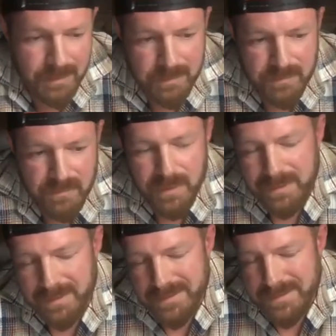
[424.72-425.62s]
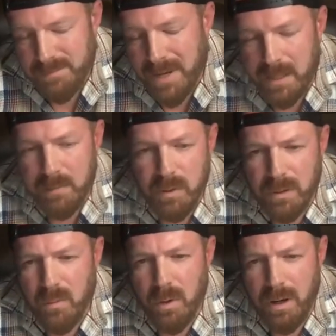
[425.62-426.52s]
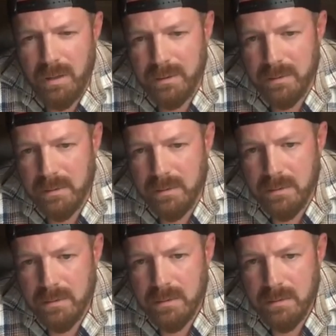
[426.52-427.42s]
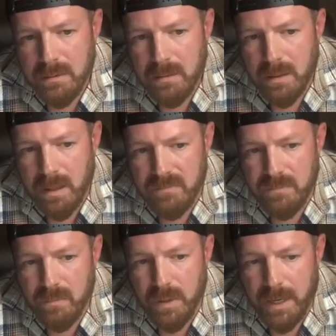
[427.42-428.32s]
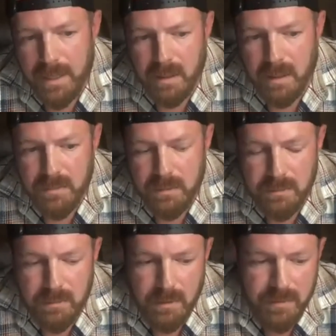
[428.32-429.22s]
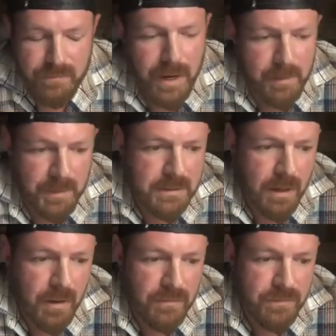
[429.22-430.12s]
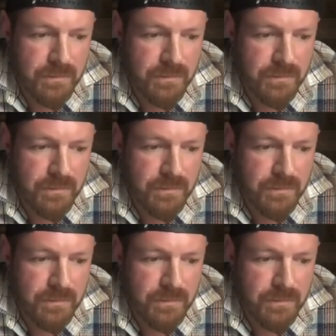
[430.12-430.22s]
like the fitness bodybuilding world, and I what I ended up I found myself.